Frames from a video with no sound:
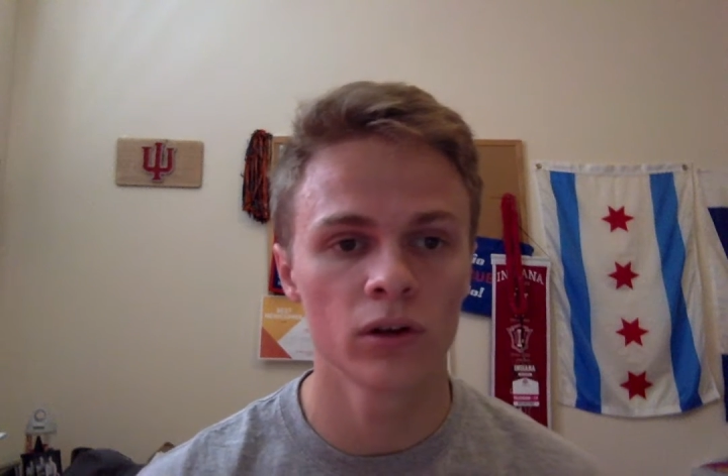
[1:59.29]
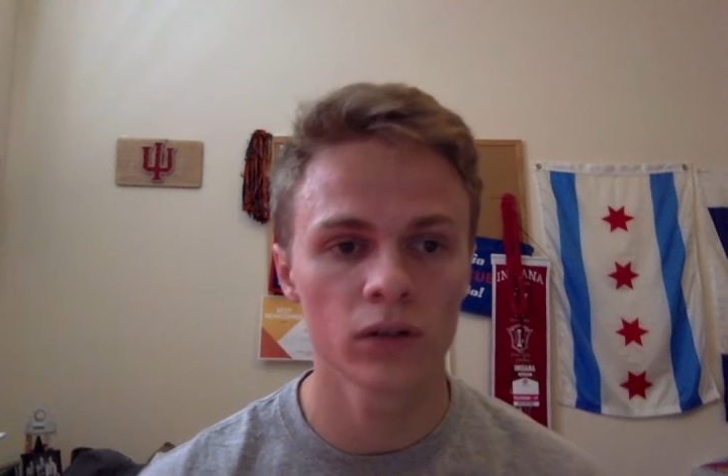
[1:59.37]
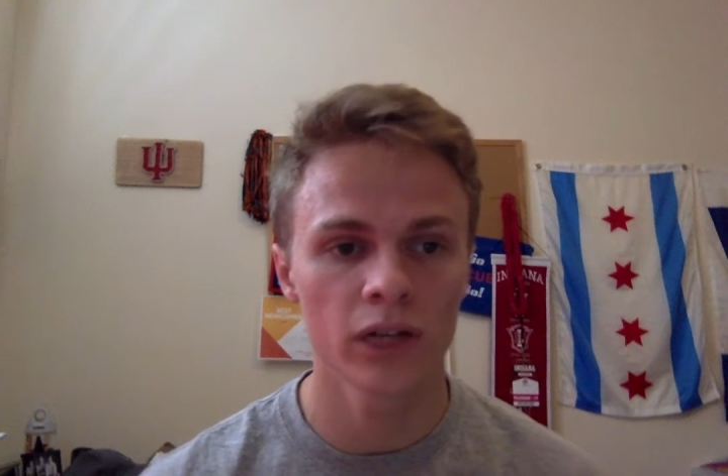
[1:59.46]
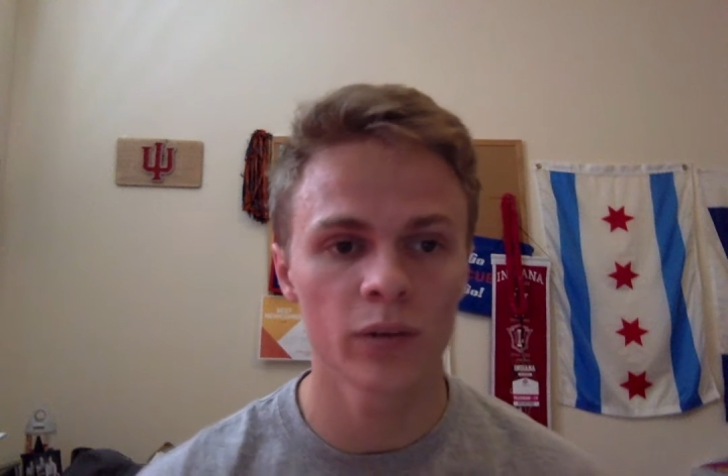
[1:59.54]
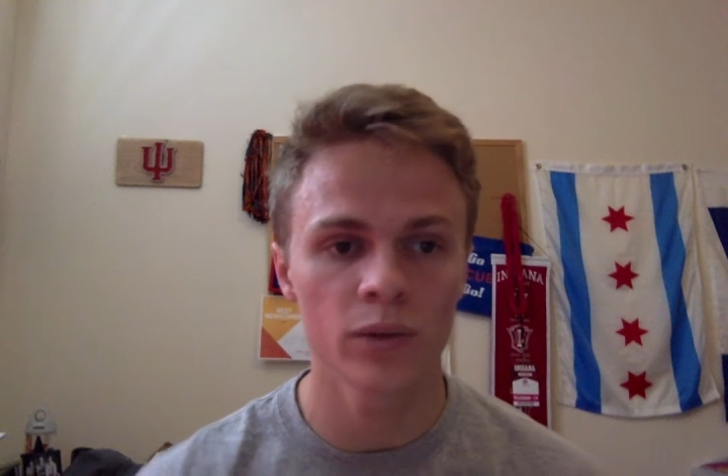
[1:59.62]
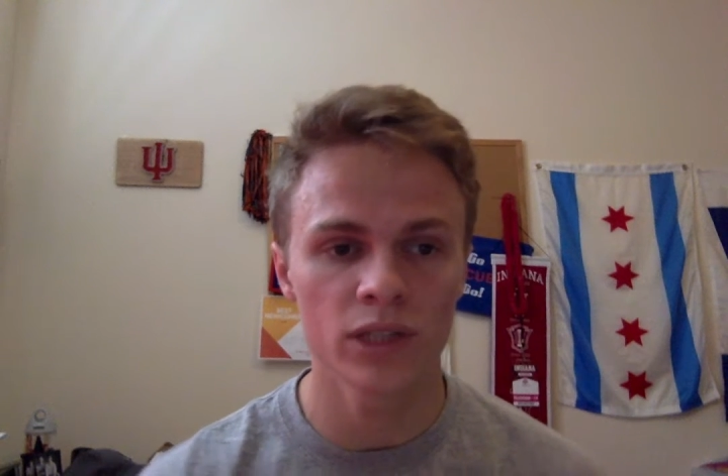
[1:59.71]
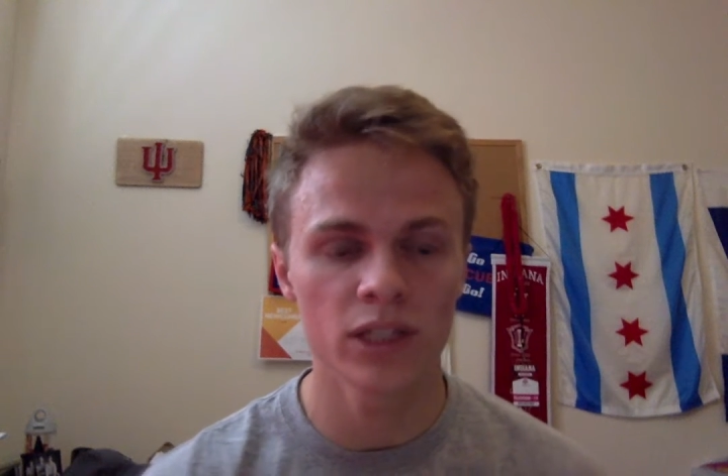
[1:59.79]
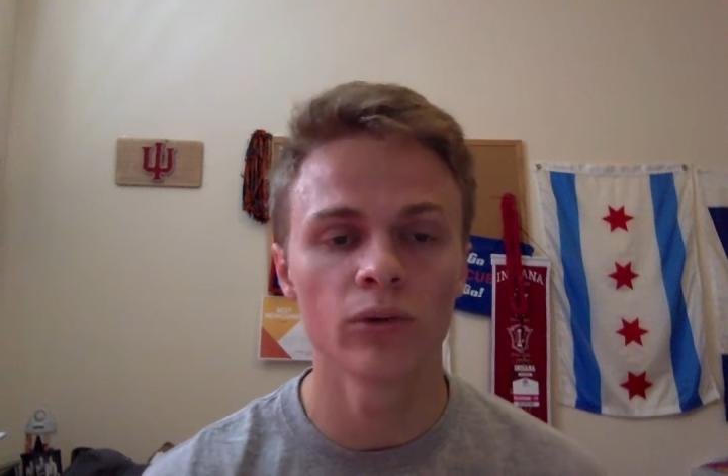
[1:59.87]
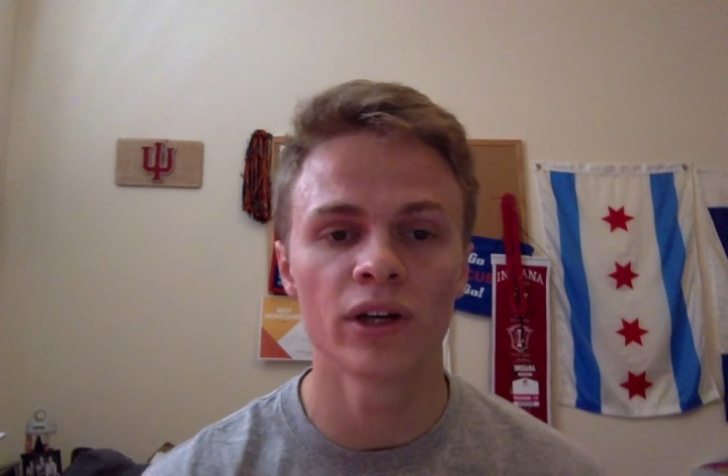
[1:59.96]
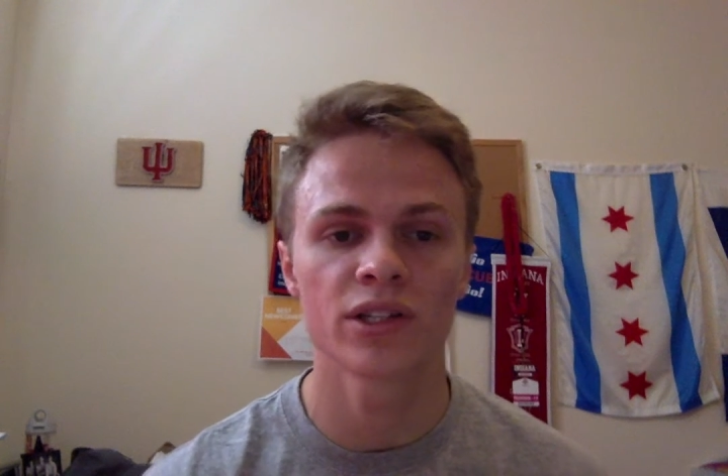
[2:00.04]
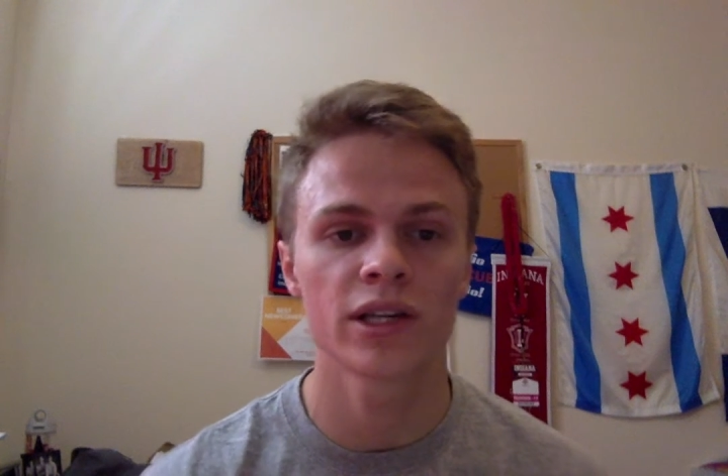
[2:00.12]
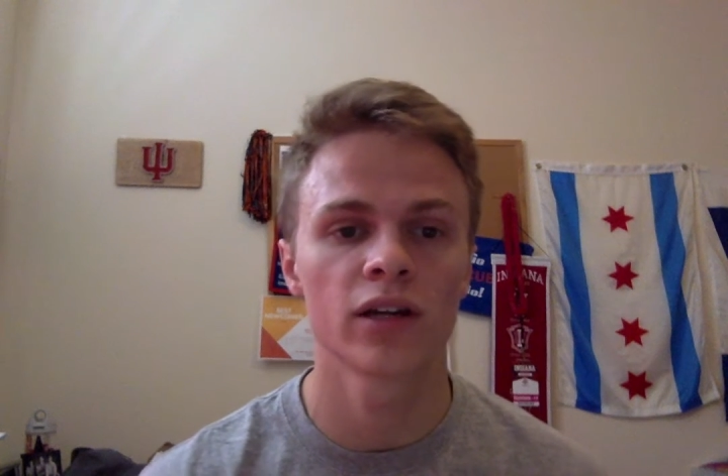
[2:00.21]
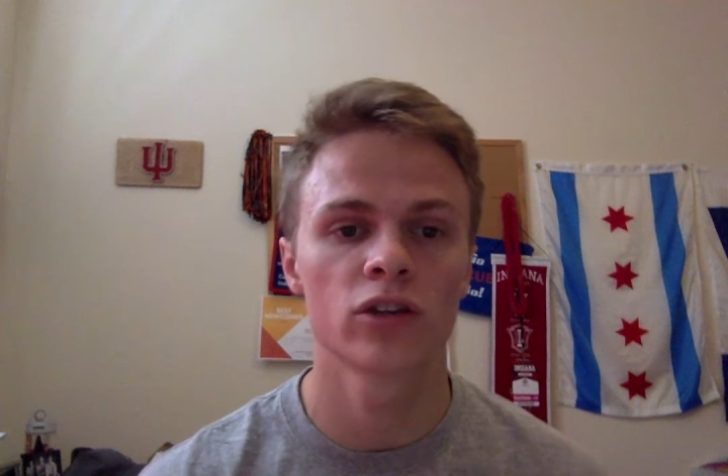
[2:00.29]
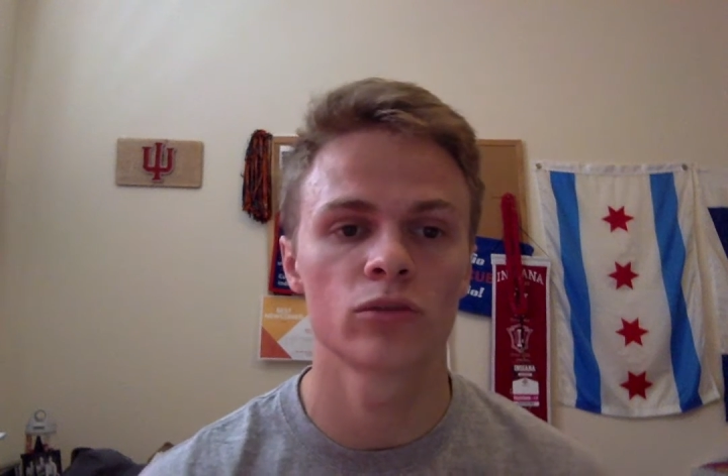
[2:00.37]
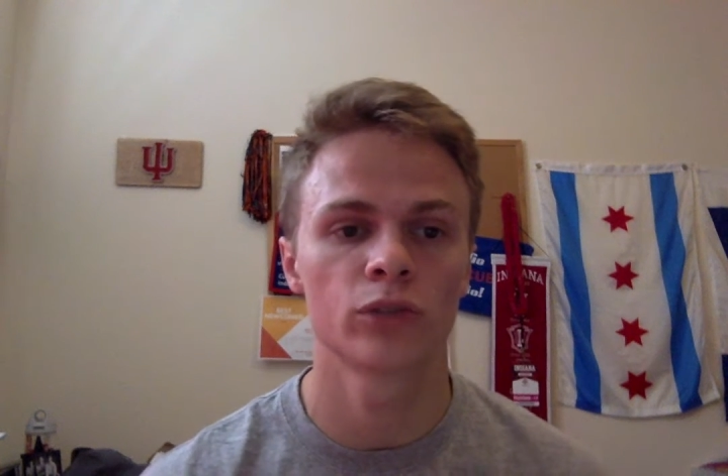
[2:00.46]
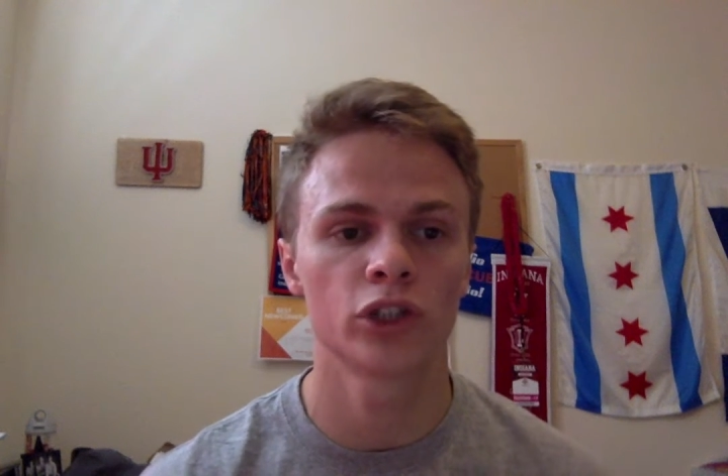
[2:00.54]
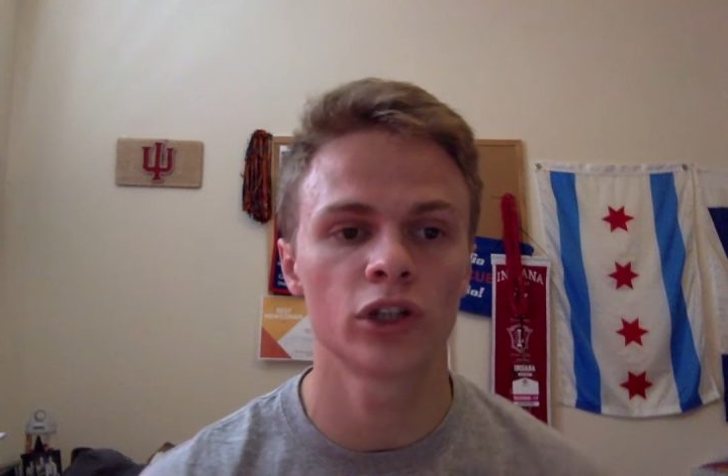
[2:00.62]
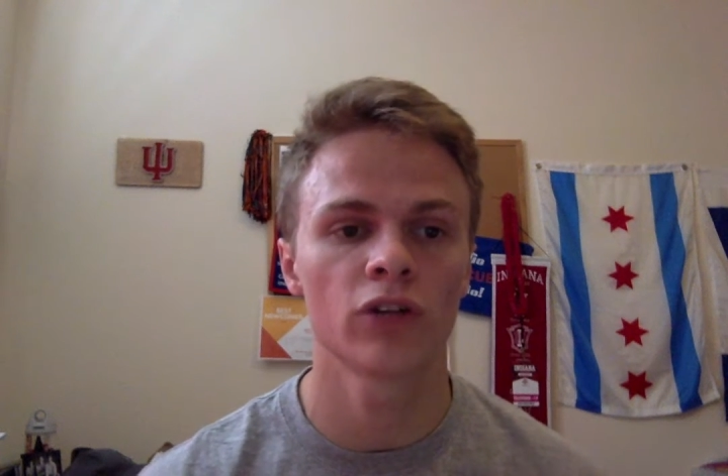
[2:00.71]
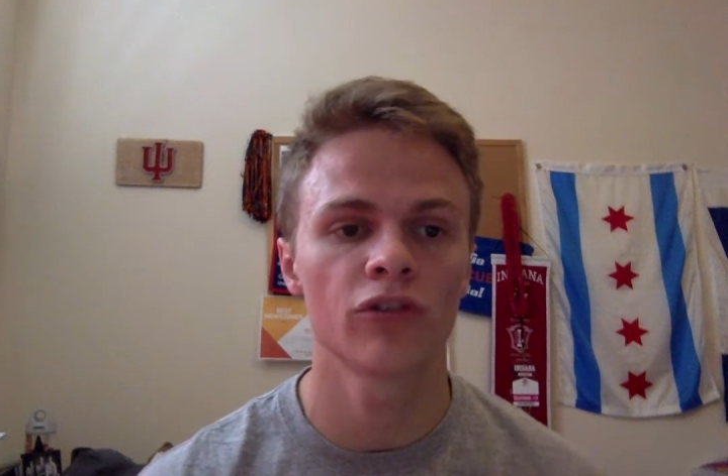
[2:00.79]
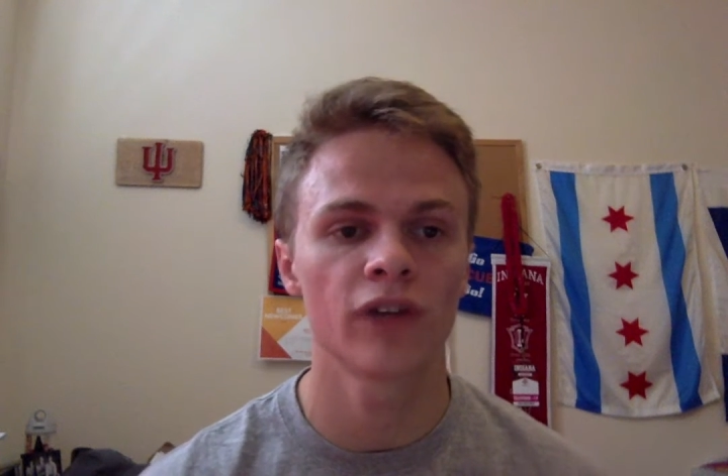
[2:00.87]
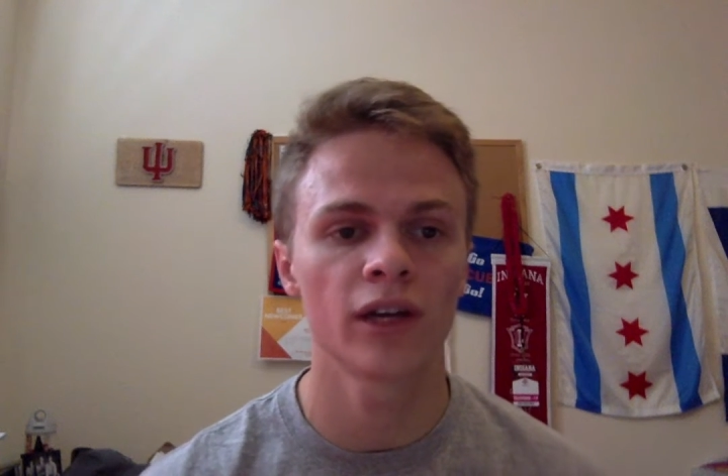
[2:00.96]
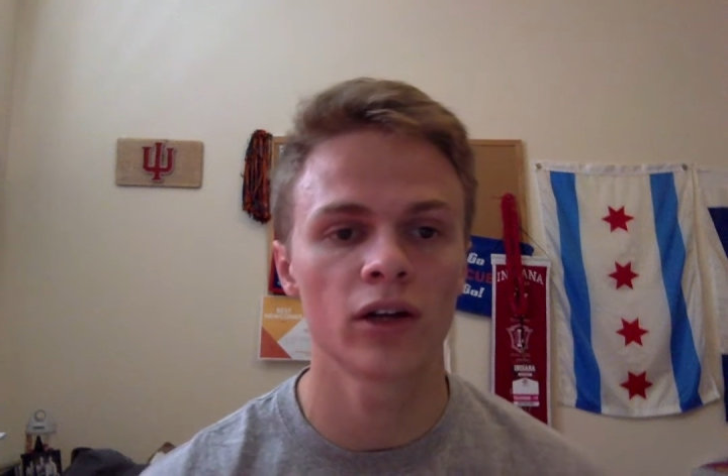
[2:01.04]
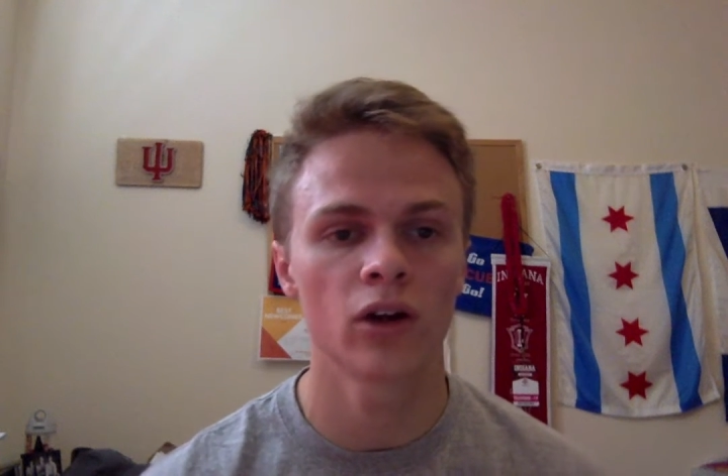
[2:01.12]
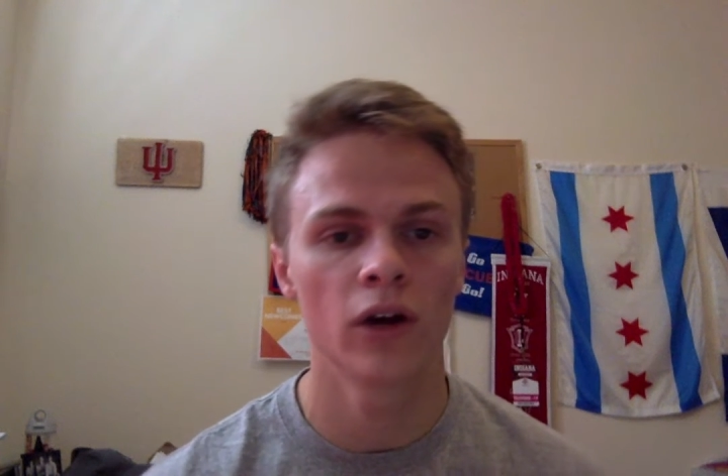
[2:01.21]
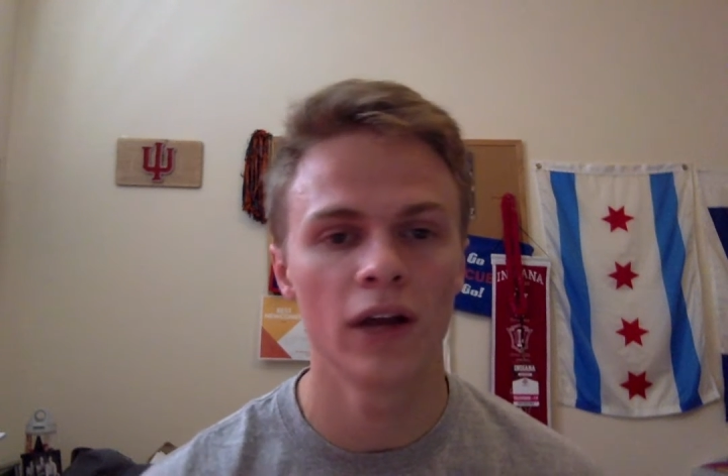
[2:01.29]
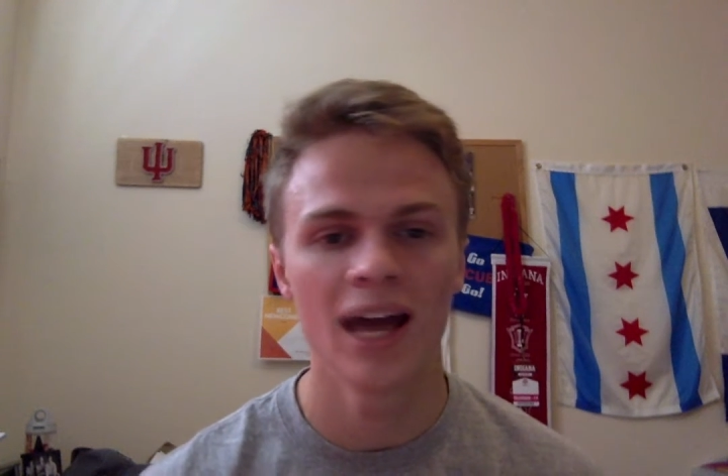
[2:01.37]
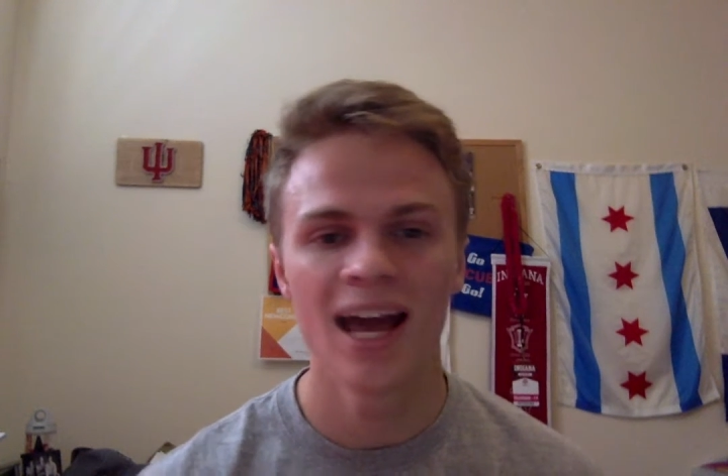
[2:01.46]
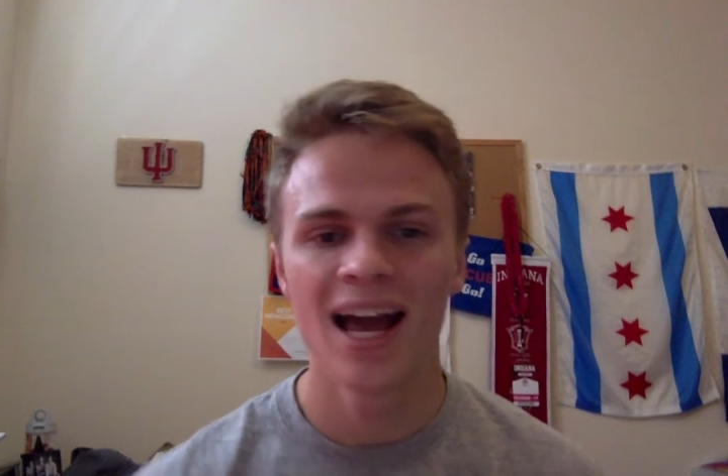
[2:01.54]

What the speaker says: look like with Tigre Scales and Rashard Fant gone.